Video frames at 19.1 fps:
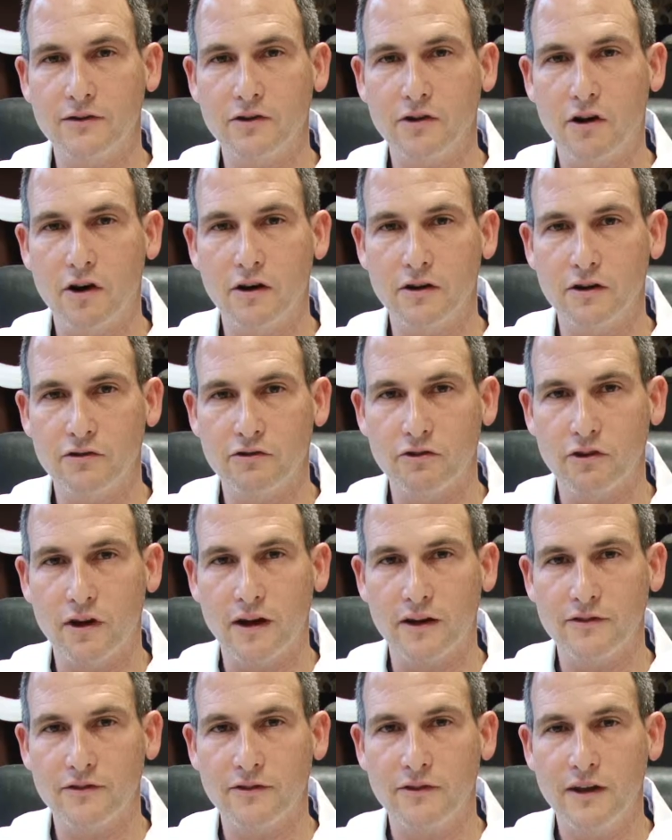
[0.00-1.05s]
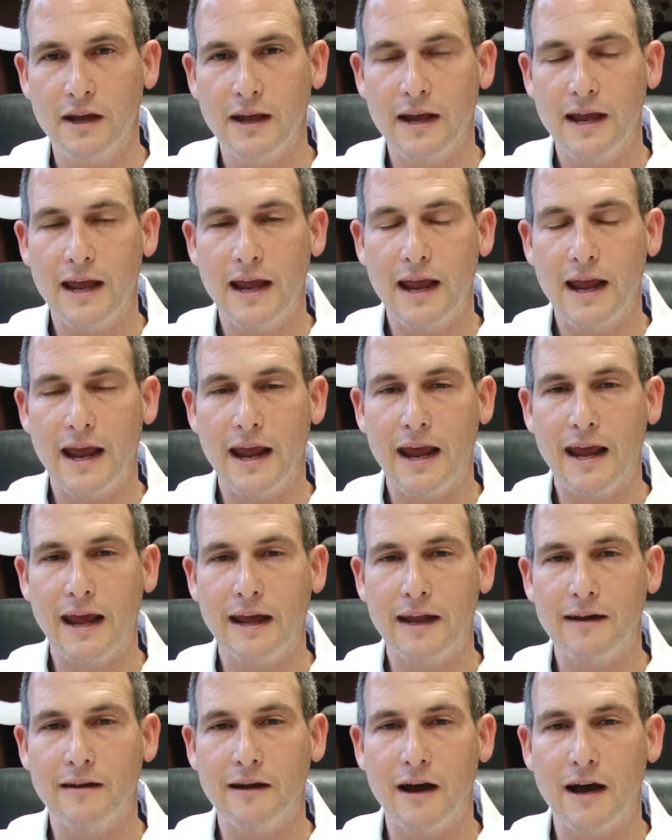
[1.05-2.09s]
cartilage loss,
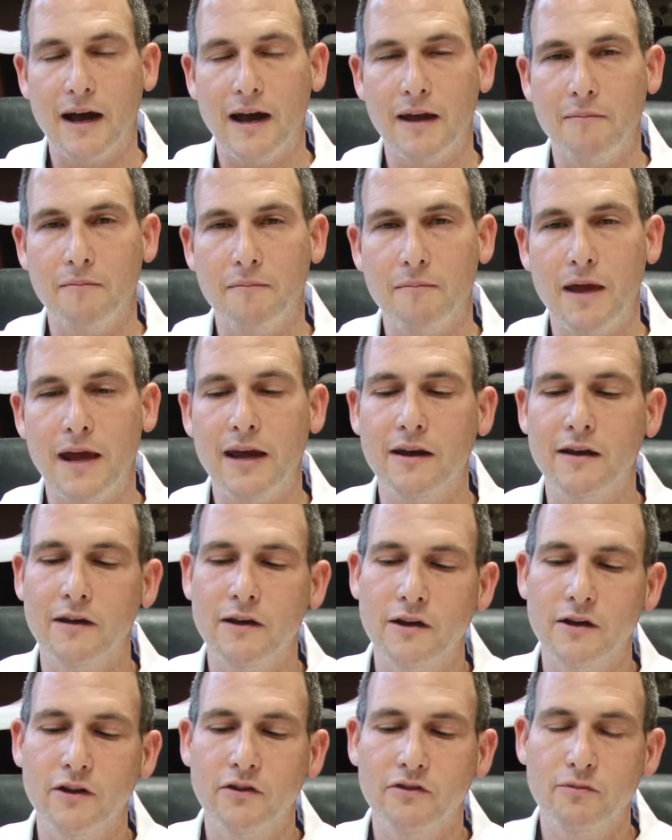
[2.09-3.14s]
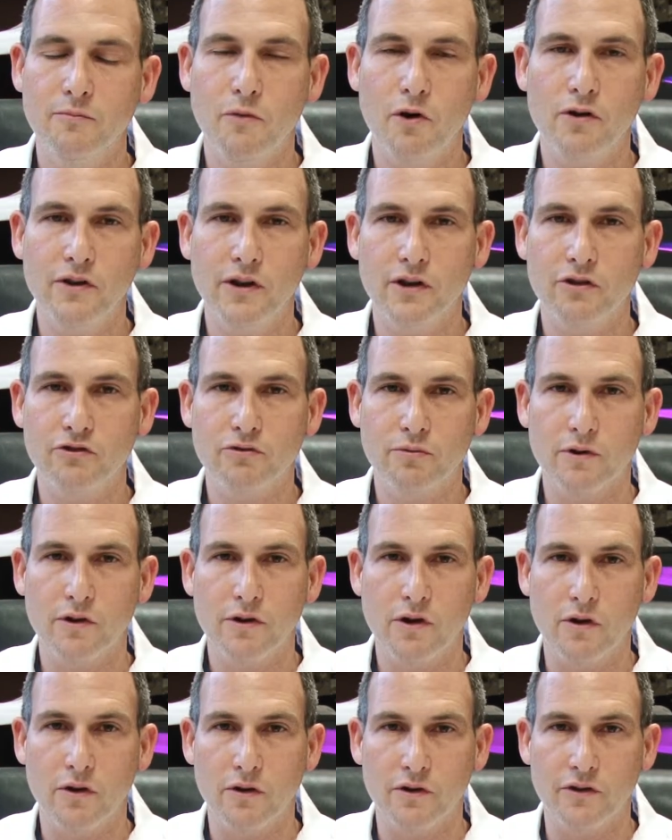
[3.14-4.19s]
and I make small little drill
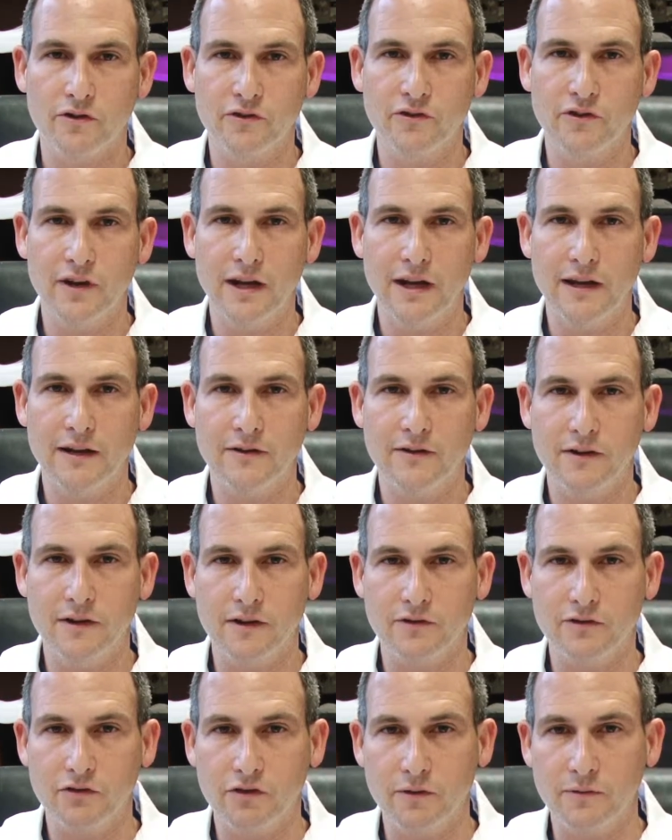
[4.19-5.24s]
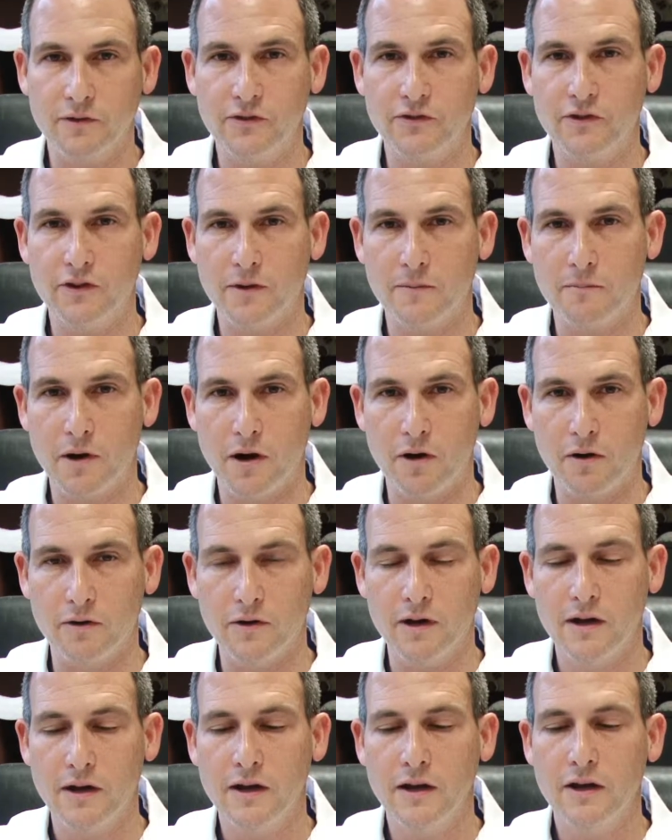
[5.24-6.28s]
holes in the surface of the
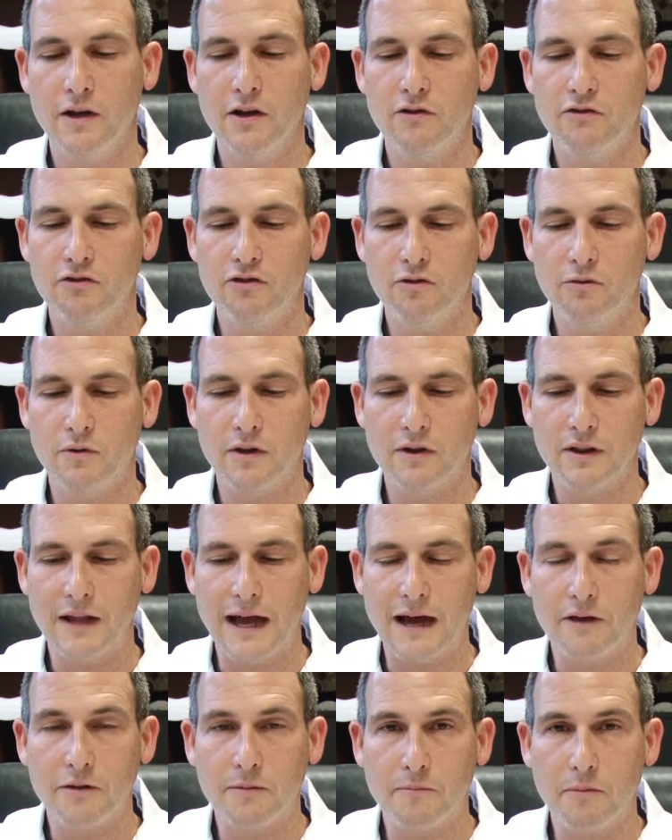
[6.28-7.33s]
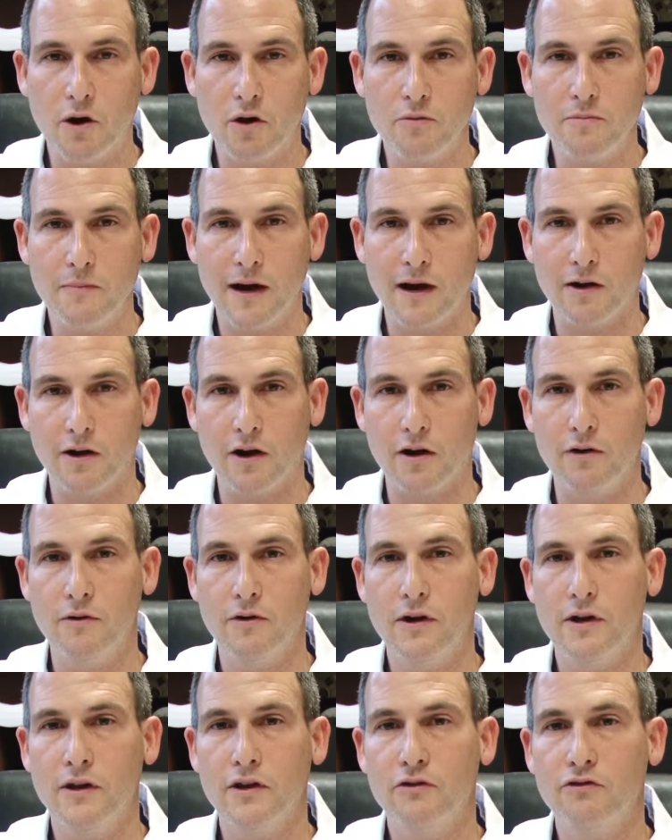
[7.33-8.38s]
bone to allow the bone marrow
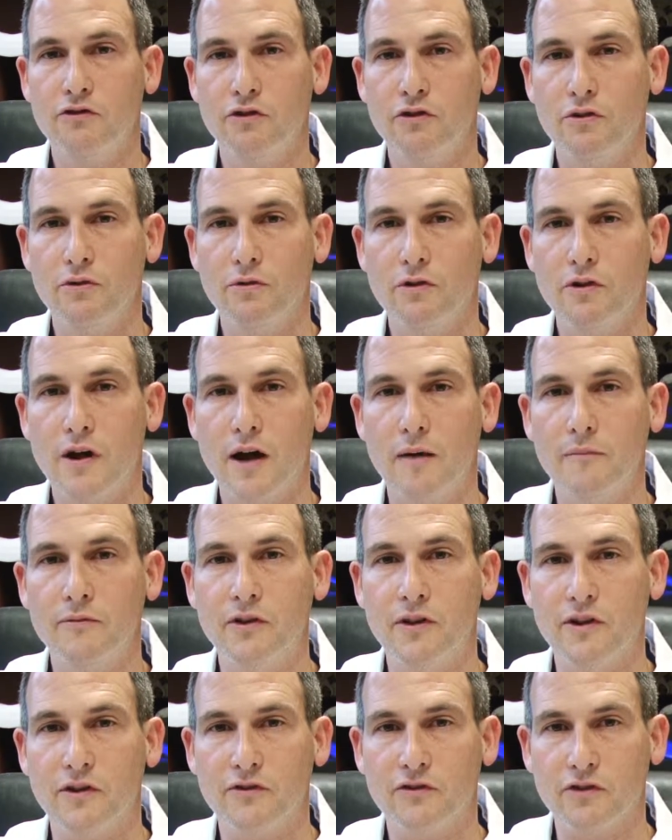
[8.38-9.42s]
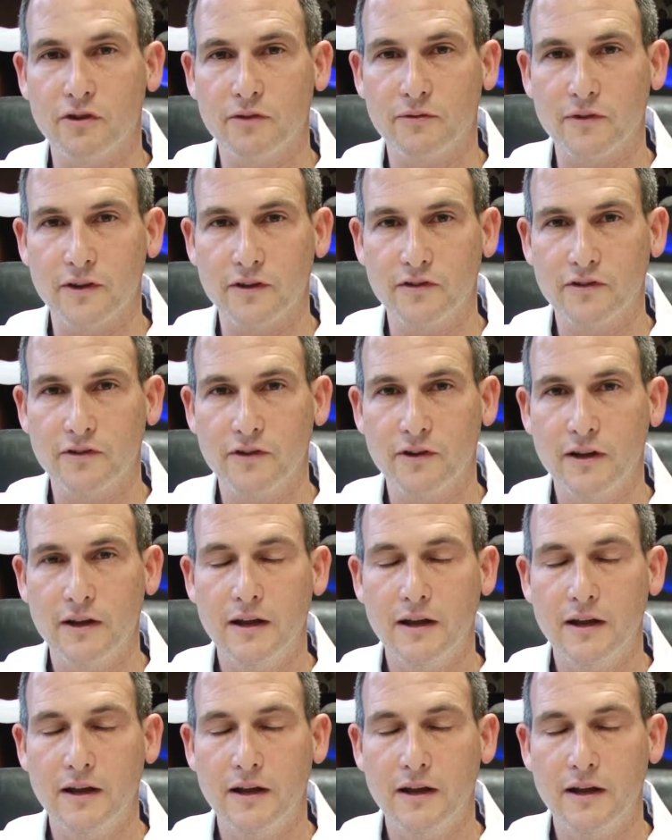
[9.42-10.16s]
to come to the surface.